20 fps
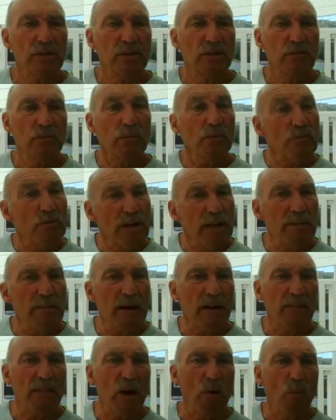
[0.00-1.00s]
We read
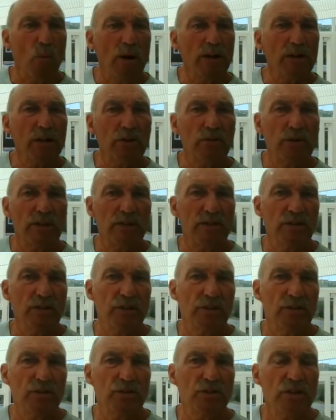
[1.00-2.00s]
about that 1
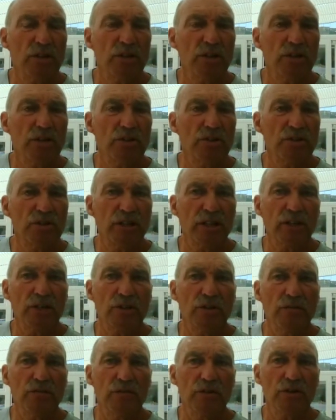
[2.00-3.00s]
Corinthians
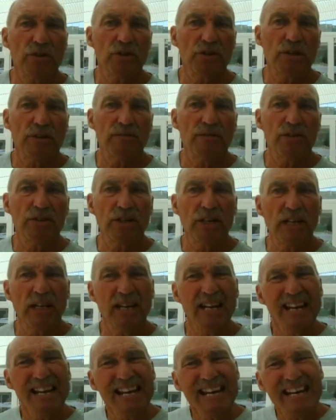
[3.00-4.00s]
6 and verse
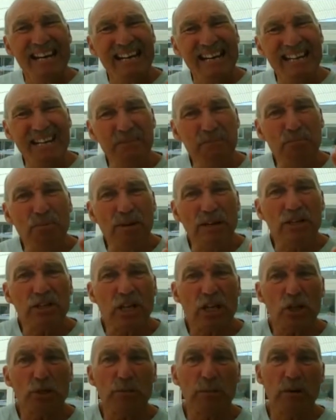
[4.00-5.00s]
17. And it brings
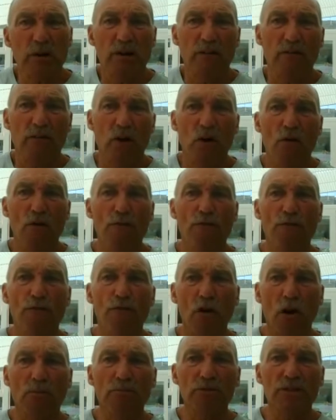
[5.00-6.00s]
our spirit
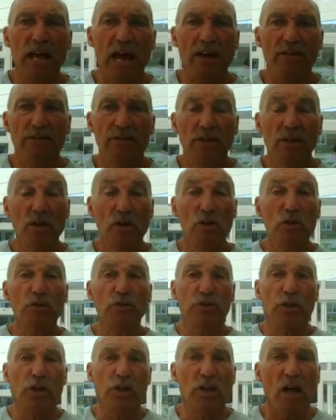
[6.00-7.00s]
from death
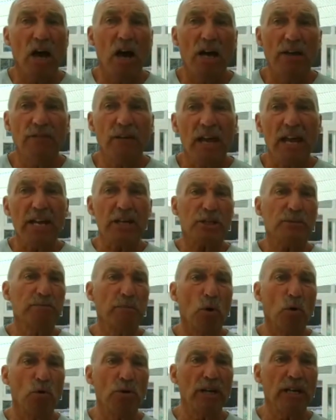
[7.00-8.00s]
to life. It's
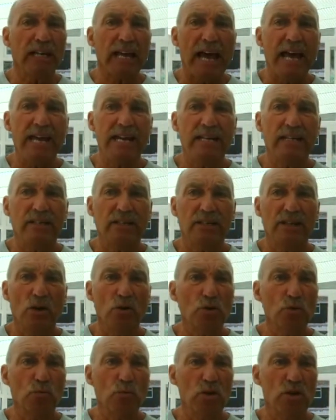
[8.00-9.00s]
born again,
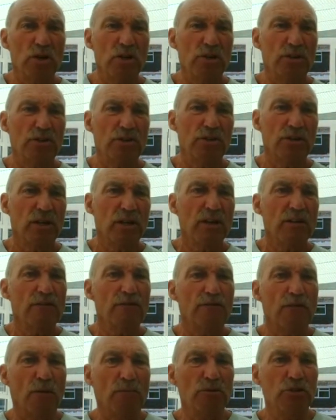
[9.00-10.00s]
those words
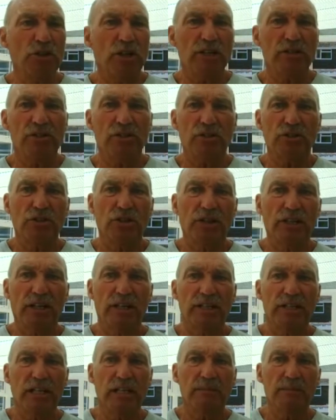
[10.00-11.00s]
from Jesus to
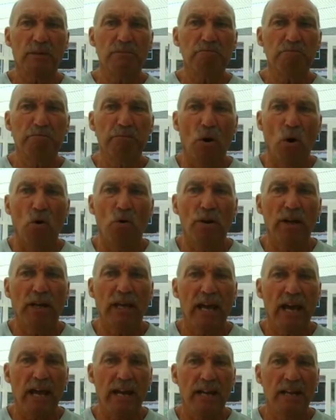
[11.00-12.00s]
Nicodemus, born
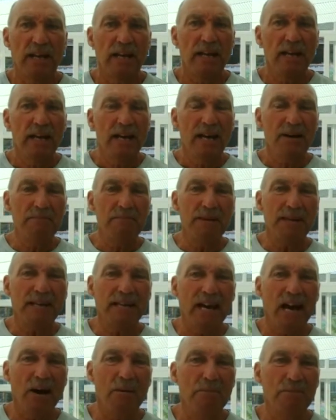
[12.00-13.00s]
again, and
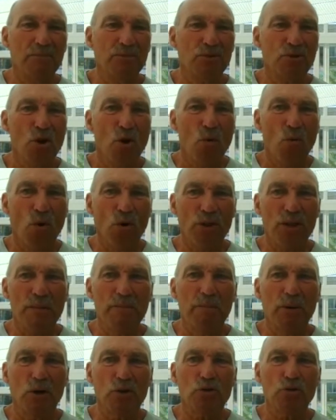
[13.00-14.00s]
becomes what the
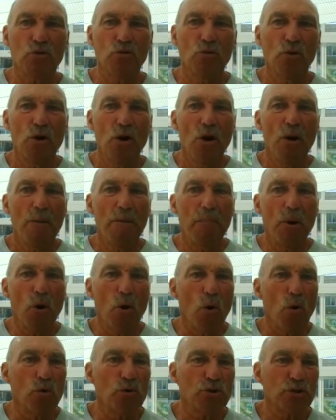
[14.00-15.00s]
Apostle
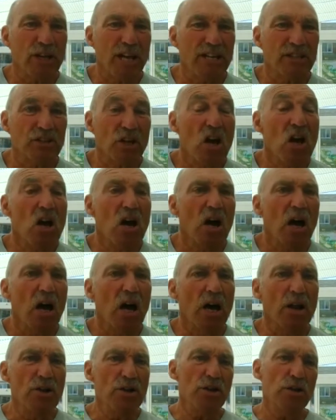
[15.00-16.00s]
Paul says
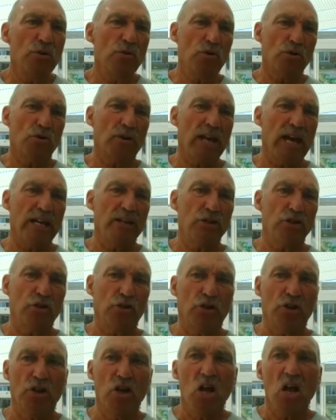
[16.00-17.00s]
a new
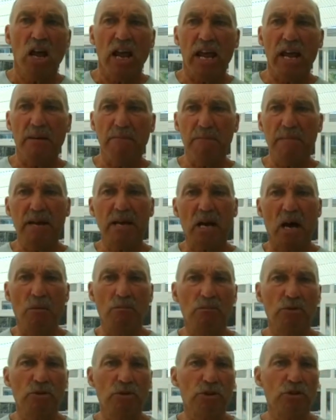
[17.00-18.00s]
creation. It
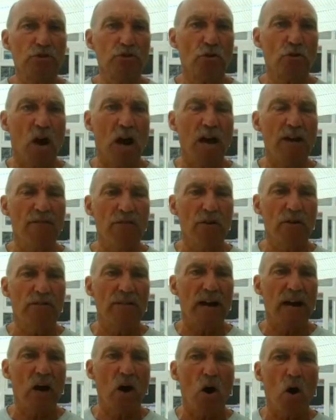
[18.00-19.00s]
becomes the driver of
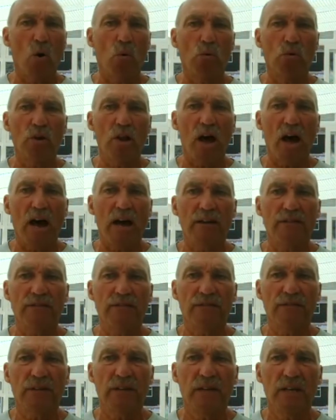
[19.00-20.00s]
our whole
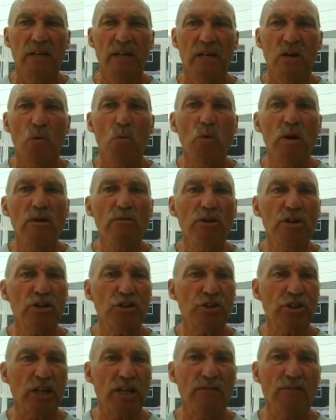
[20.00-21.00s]
life. We
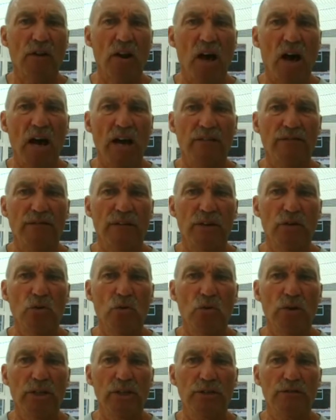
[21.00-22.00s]
receive life in
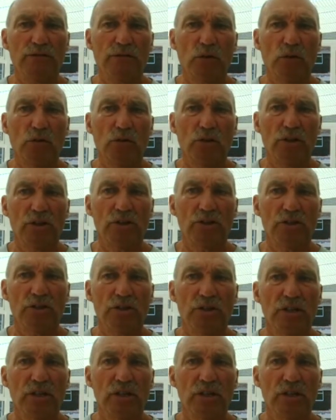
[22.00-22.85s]
all its fullness.